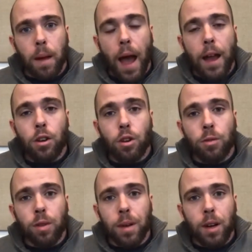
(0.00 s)
i
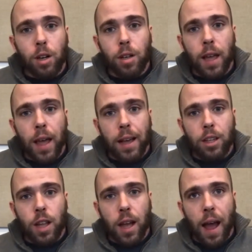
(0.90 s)
knew from an early
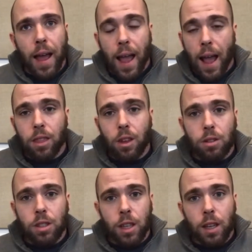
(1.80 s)
age that i had
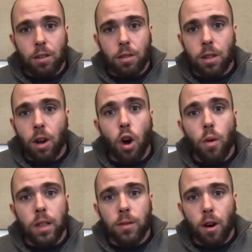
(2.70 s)
those skills to
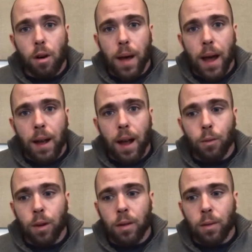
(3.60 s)
always fall back
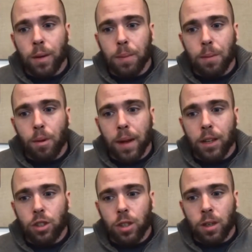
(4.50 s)
on when when people
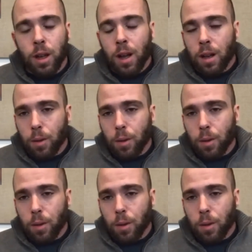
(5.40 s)
mention